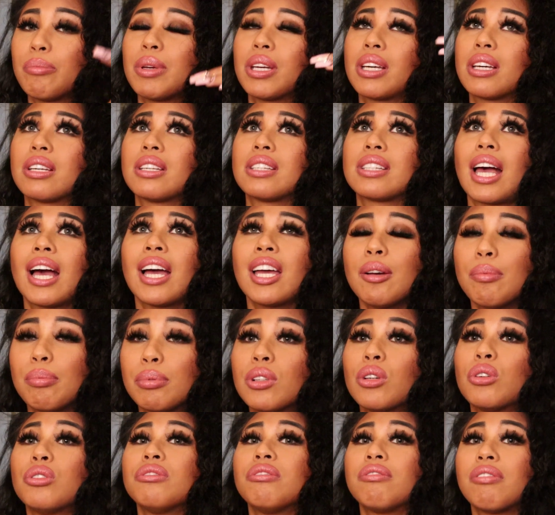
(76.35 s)
because I
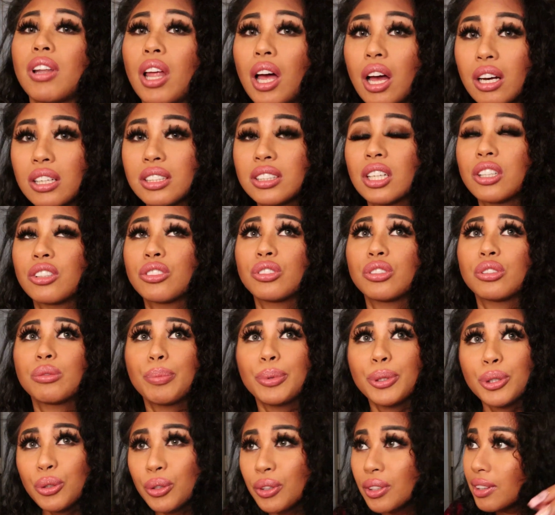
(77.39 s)
upload vlogs,
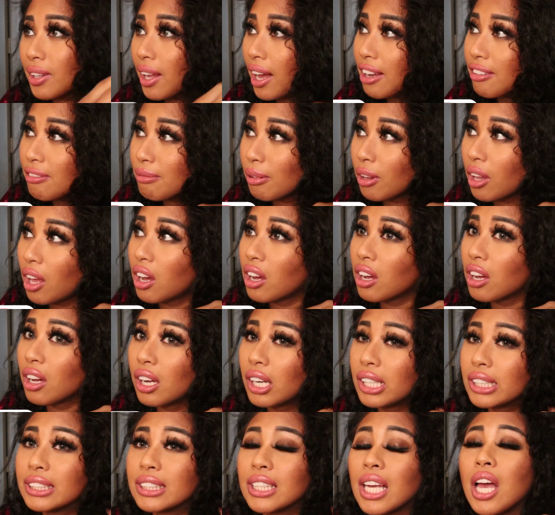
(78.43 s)
entrepreneur life
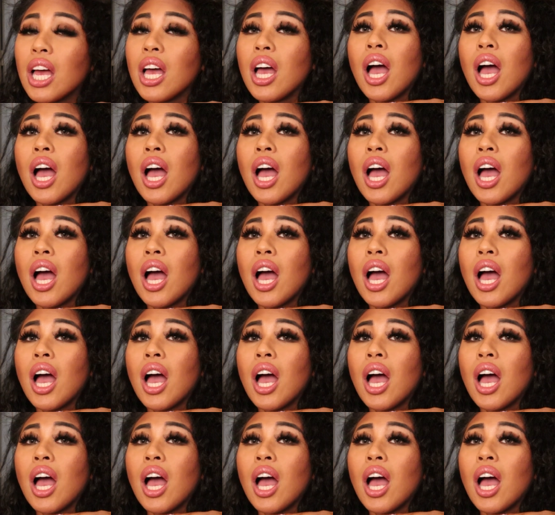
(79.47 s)
vlogs,